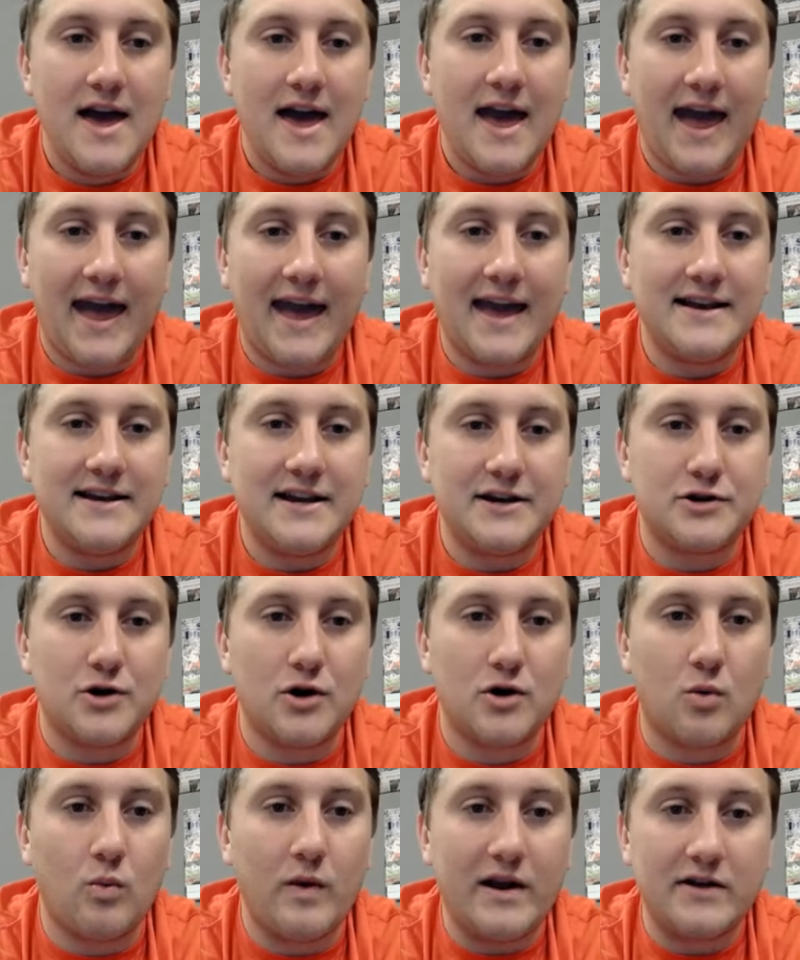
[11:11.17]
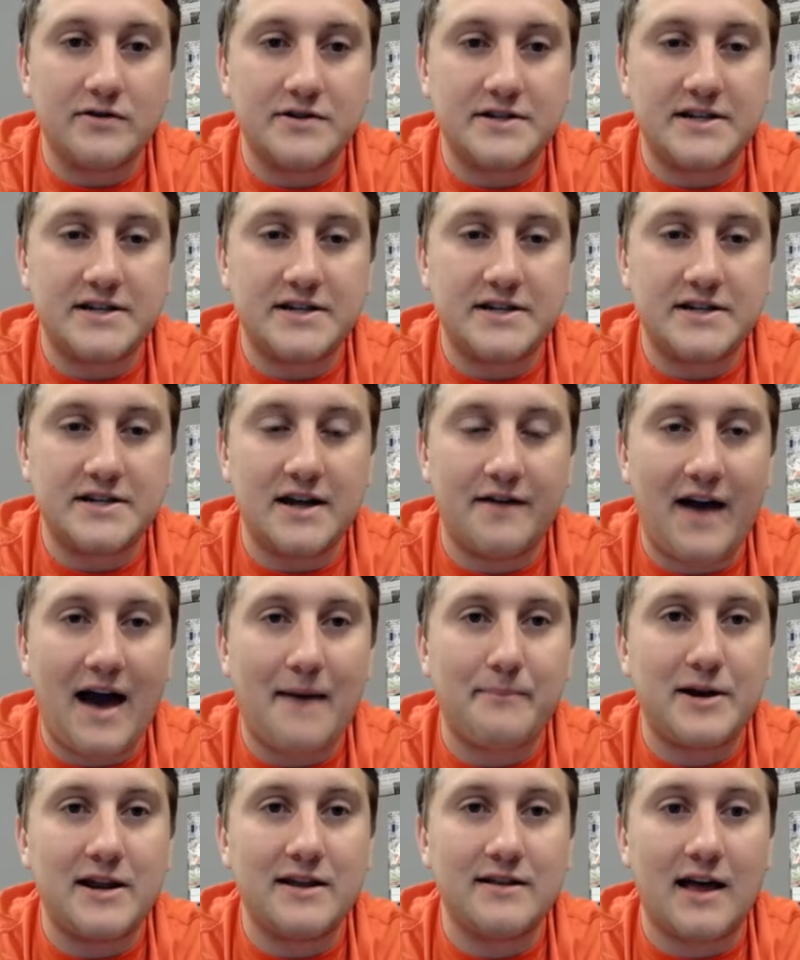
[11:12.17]
And it took weird stuff
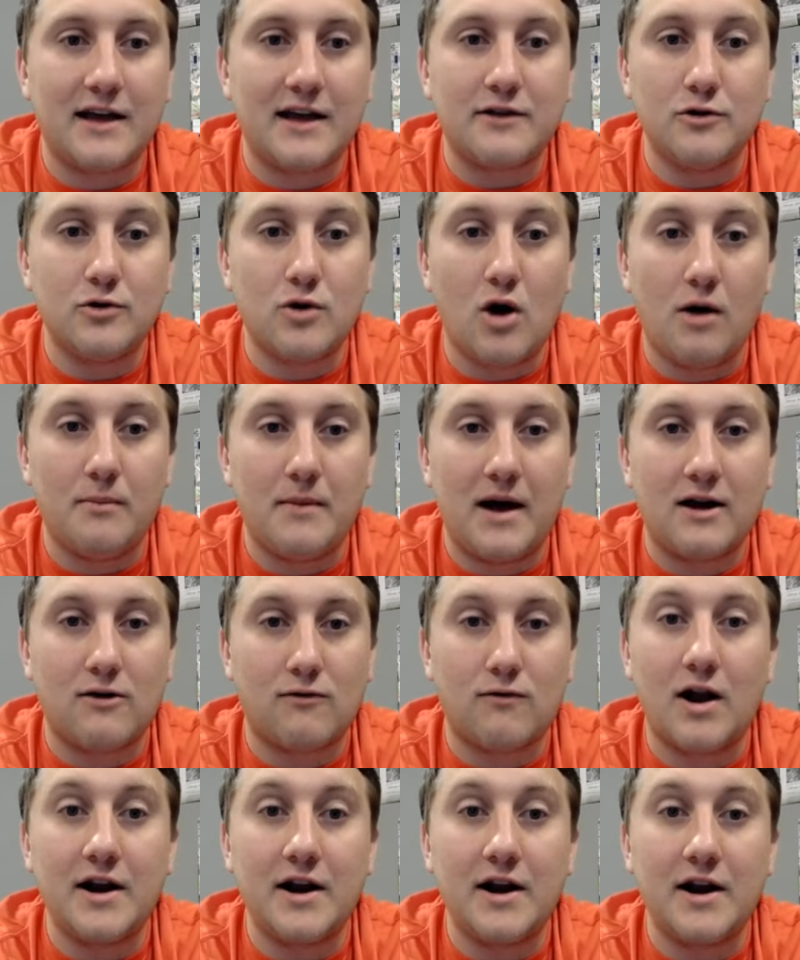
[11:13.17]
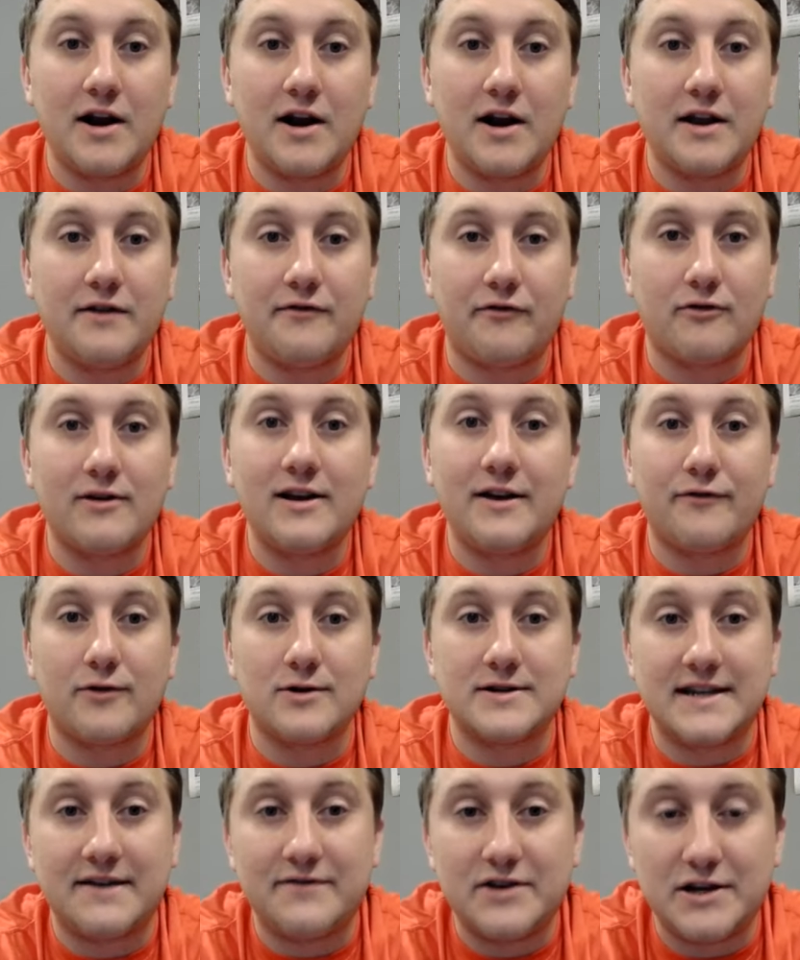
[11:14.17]
happening, like Luke Altmyer running free for a
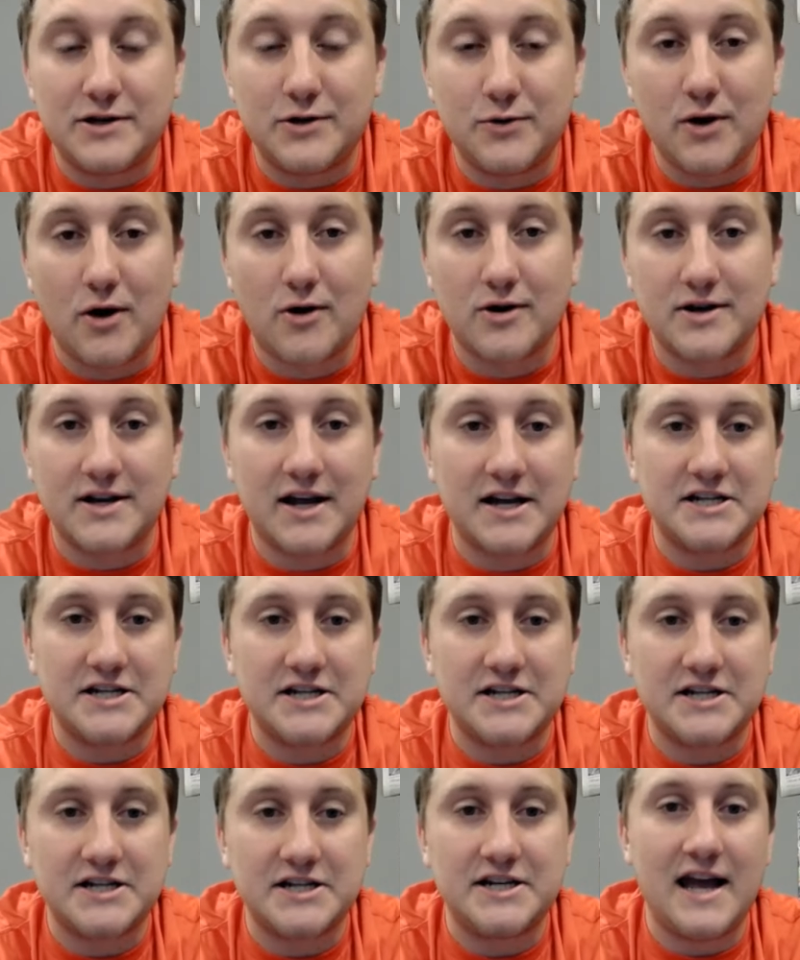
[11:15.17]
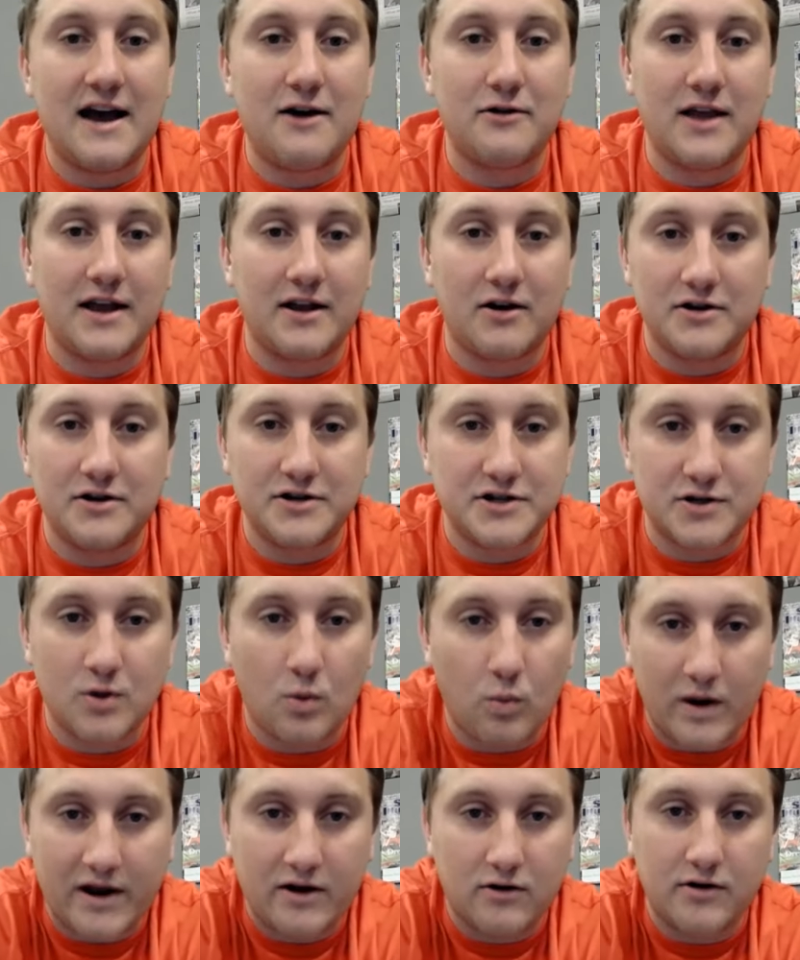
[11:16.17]
72-yard touchdown, like, on just a
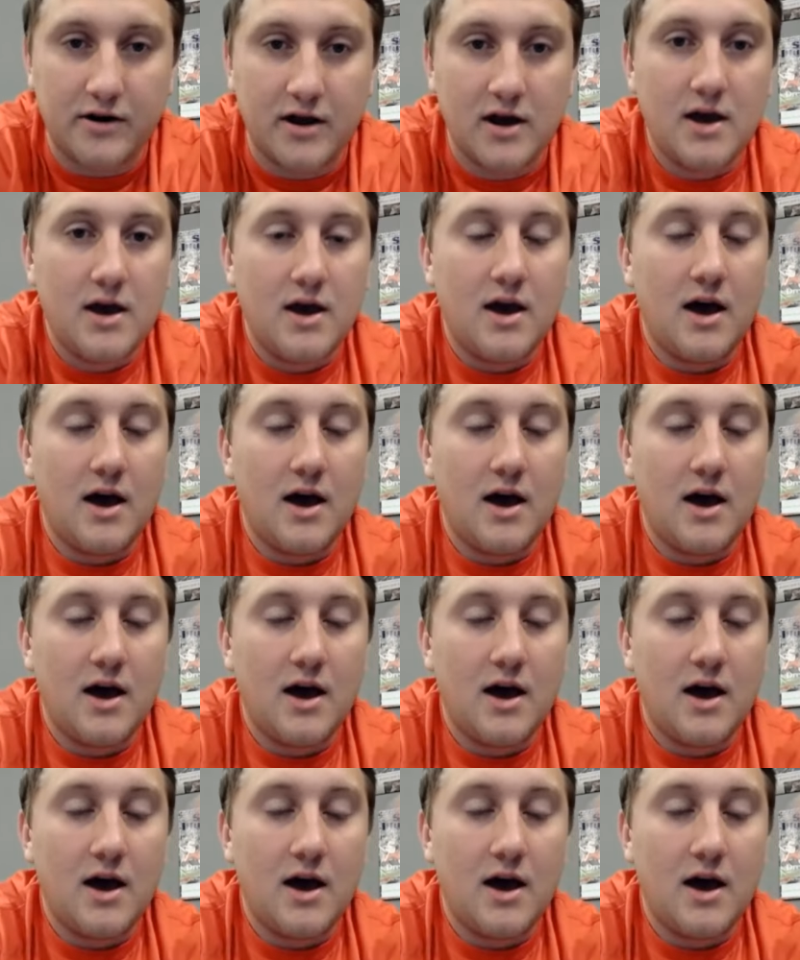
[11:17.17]
weird